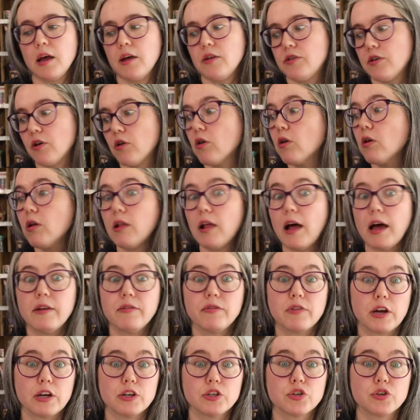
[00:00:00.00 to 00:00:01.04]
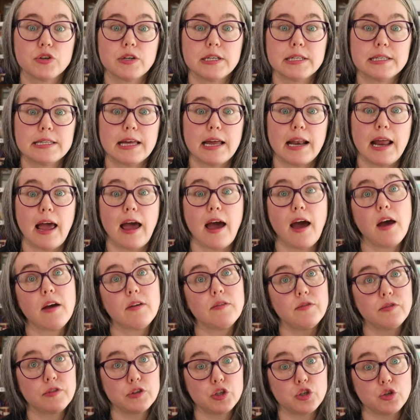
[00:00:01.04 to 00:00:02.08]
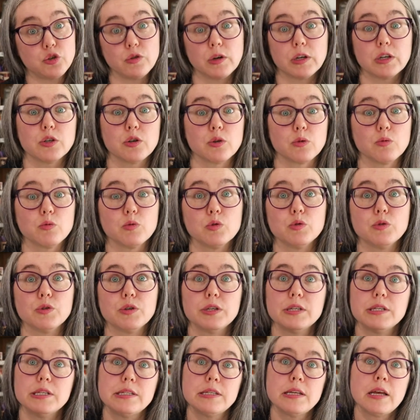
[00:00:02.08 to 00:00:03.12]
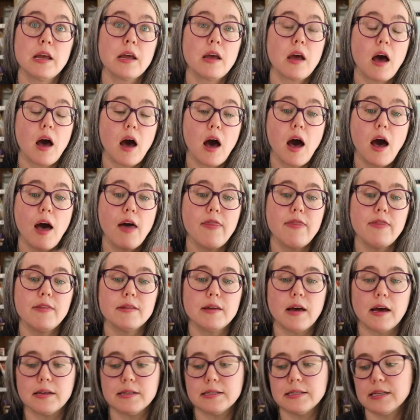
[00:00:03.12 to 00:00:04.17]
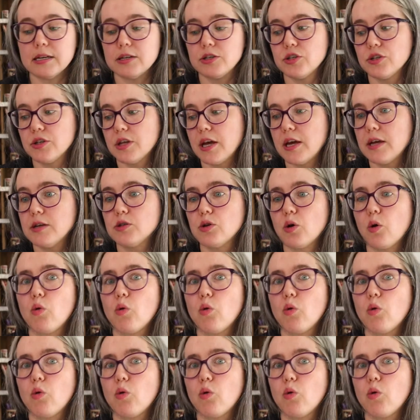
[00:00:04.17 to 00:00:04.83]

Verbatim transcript: There are a lot of countries that have stricter rules on, on such things,